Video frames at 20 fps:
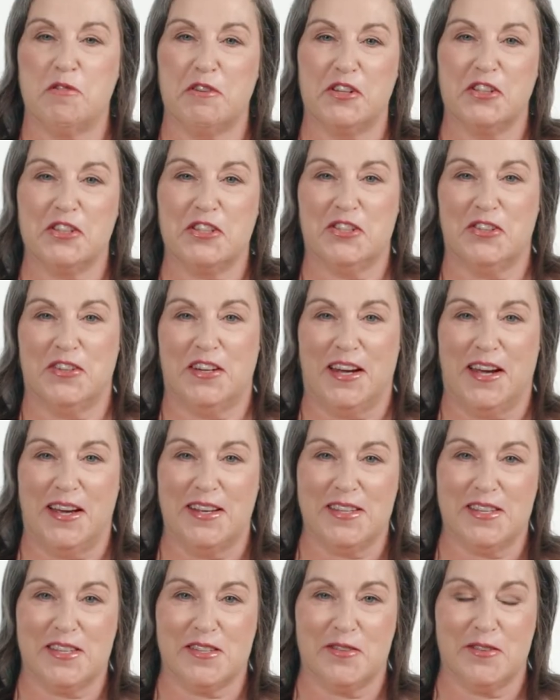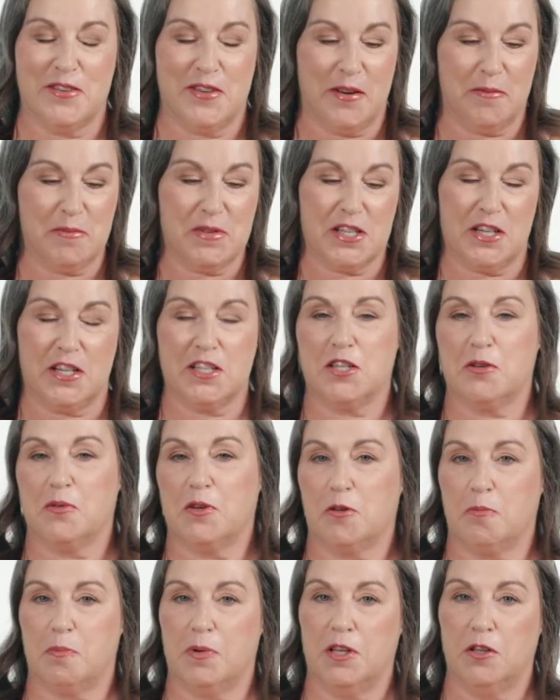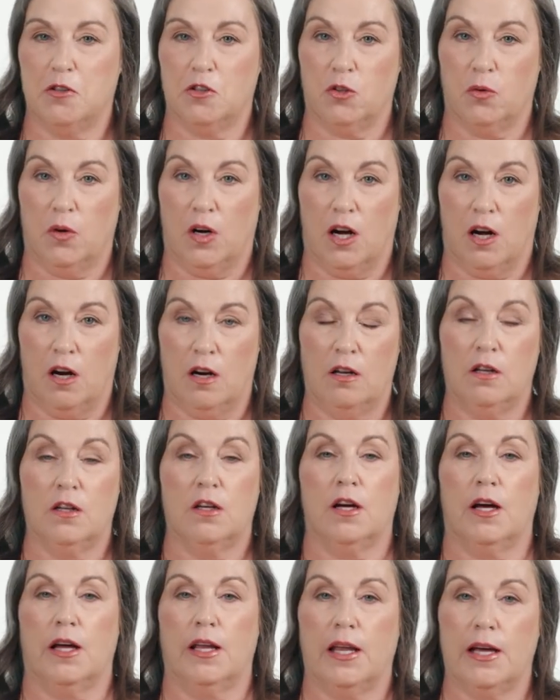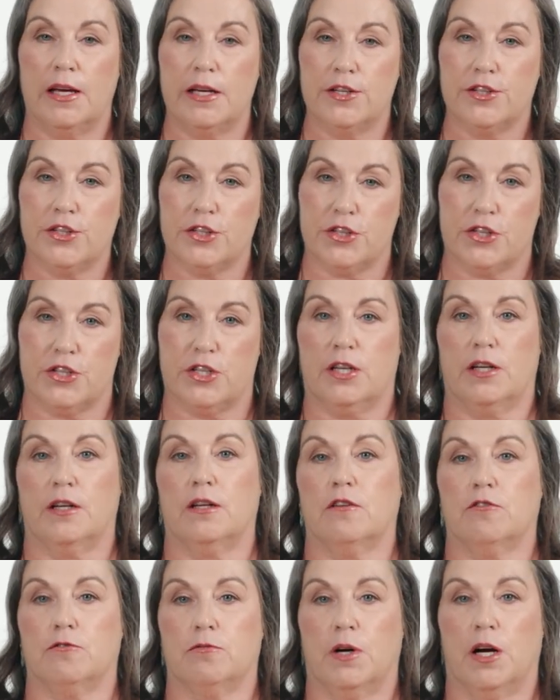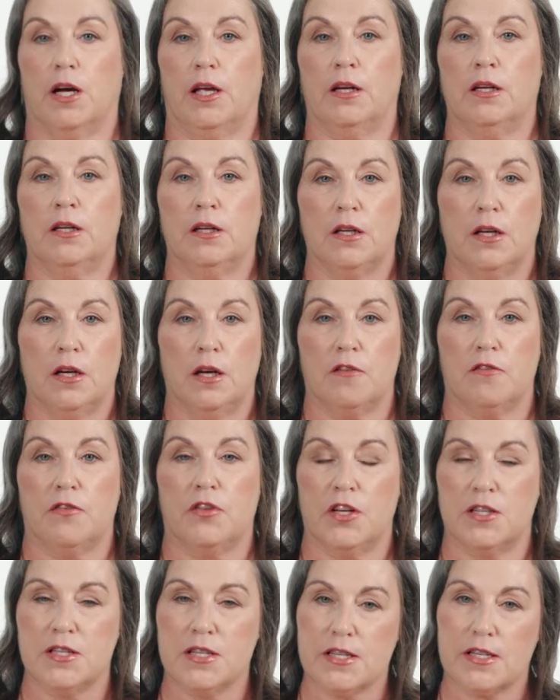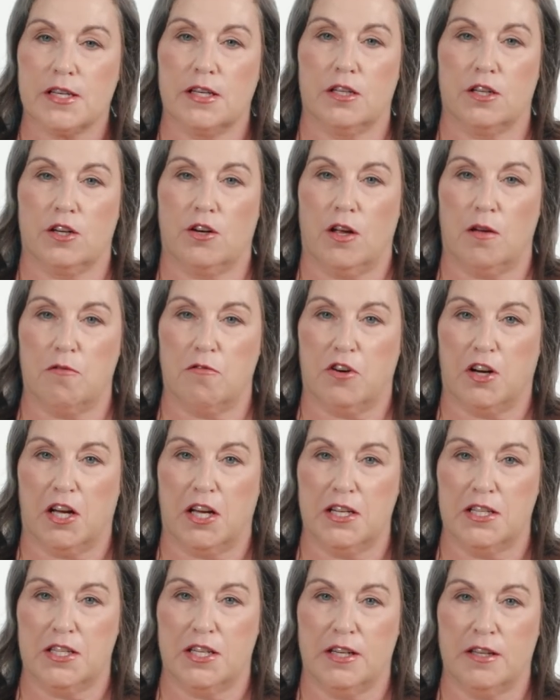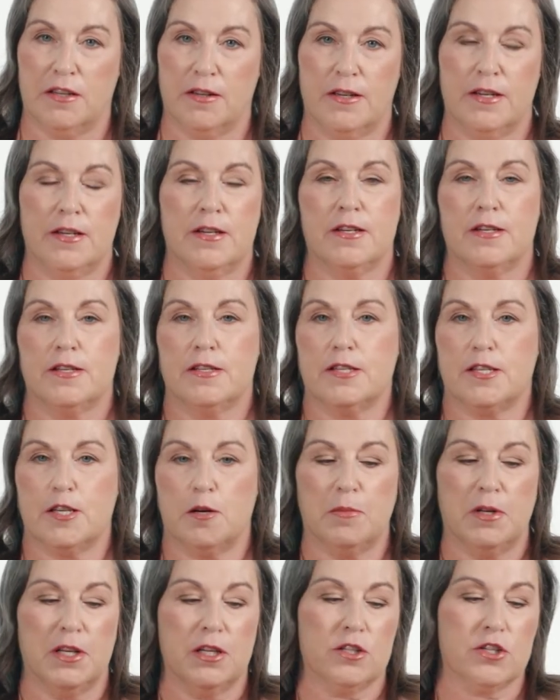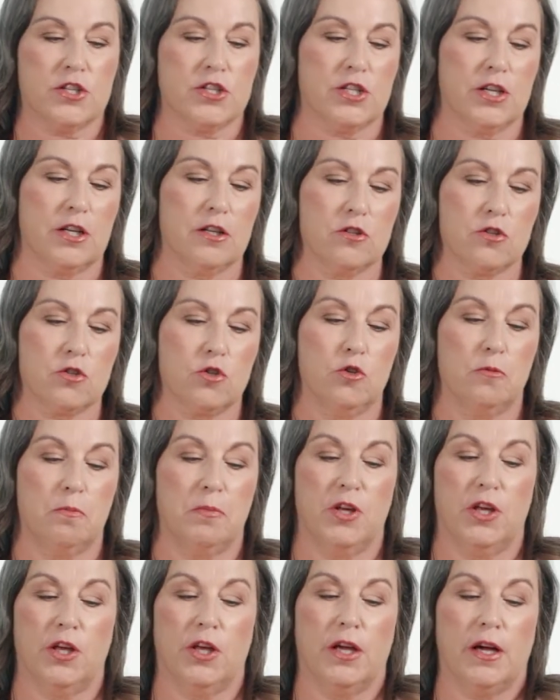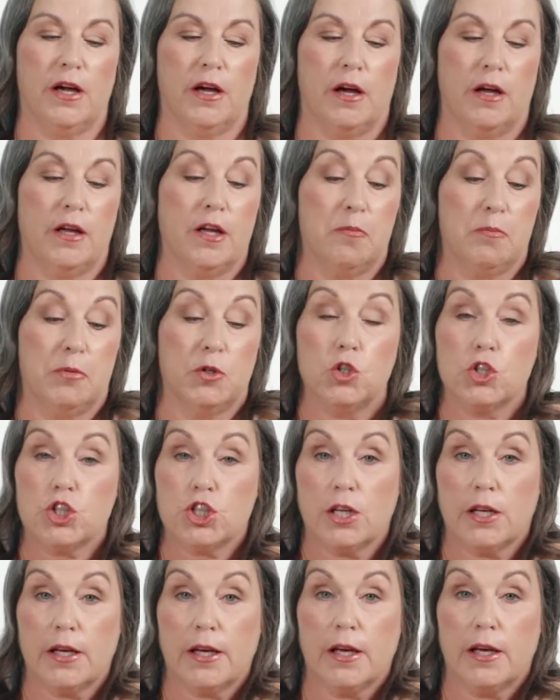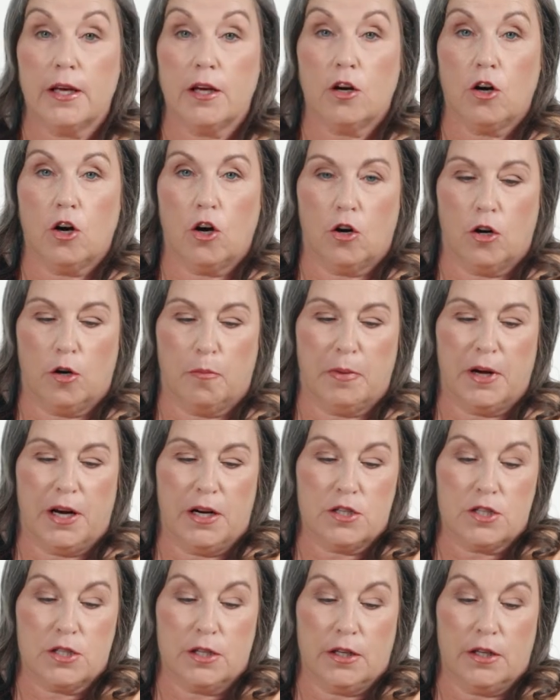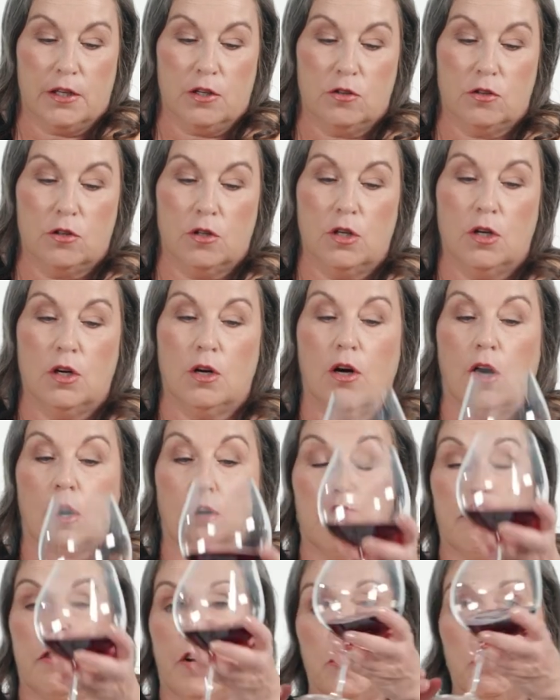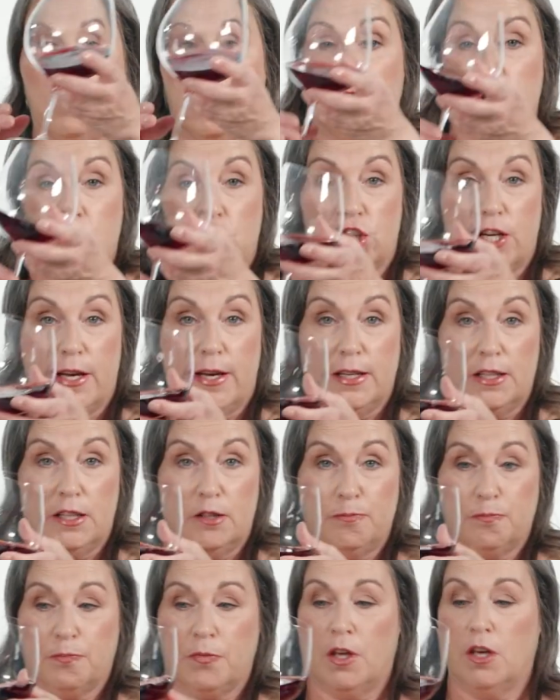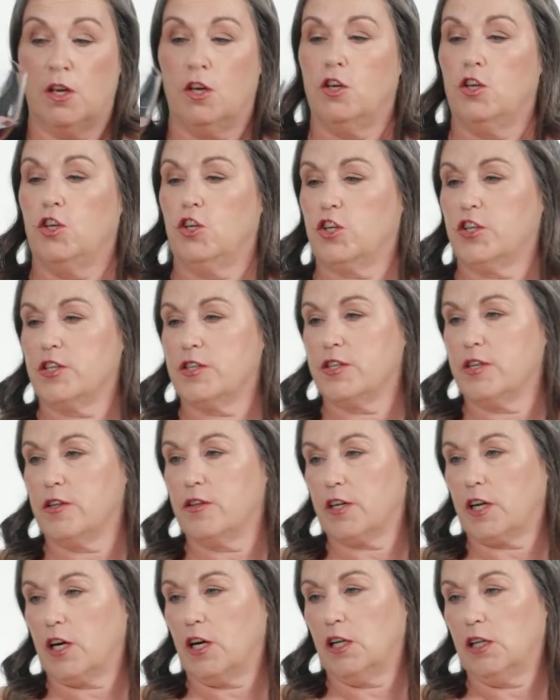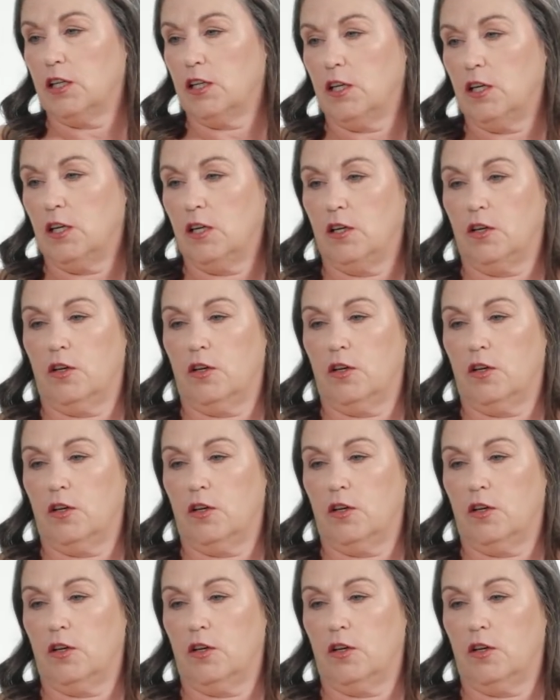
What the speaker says: moving on to the reds, I'm starting with a Pinot Noir, a lighter style of wine, thin-skinned grape variety. Similar styles could be a Beaujolais or a Bardolino or a Valpolicella. You can see the colour,